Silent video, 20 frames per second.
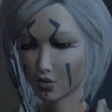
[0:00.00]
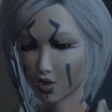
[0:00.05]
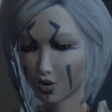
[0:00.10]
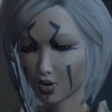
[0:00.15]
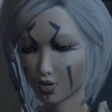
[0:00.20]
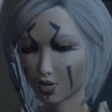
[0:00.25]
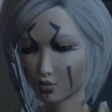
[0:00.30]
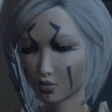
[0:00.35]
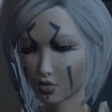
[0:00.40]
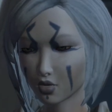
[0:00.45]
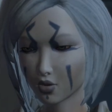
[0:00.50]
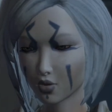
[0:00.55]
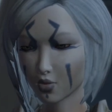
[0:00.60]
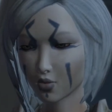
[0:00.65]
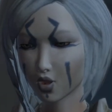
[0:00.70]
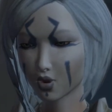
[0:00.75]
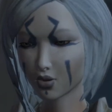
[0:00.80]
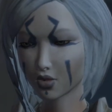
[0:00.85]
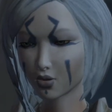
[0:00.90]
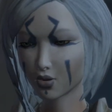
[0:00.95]
all this
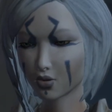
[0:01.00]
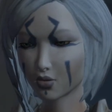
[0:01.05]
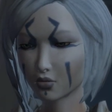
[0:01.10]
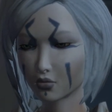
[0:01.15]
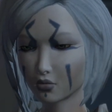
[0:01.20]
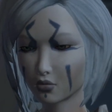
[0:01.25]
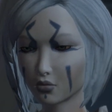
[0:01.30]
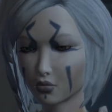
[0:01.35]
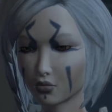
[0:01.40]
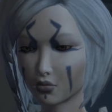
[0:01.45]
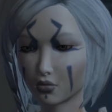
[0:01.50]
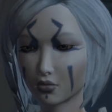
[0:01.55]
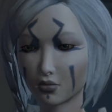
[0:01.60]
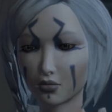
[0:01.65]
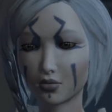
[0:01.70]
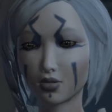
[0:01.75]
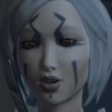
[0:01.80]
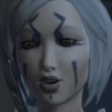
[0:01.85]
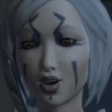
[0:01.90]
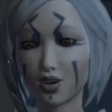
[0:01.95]
training,
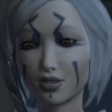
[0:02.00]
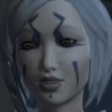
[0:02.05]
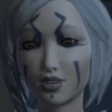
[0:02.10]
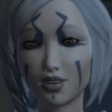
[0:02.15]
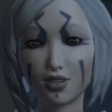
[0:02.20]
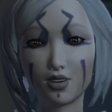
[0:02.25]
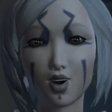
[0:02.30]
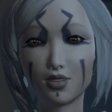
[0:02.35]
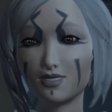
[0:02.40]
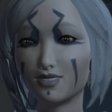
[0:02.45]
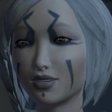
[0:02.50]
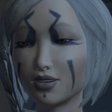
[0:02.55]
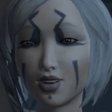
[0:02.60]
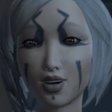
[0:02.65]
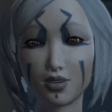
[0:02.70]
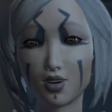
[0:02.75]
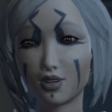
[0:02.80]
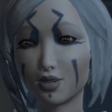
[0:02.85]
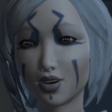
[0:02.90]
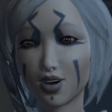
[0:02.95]
I still don't feel
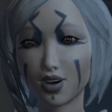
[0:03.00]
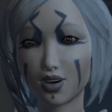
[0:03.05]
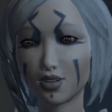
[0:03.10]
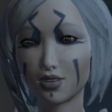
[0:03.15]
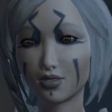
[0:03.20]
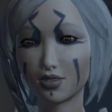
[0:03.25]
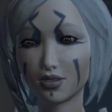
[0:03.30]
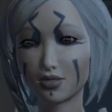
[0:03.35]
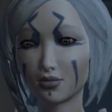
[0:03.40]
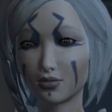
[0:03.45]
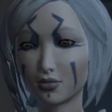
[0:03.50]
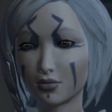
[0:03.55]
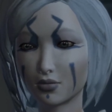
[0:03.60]
like a Jedi.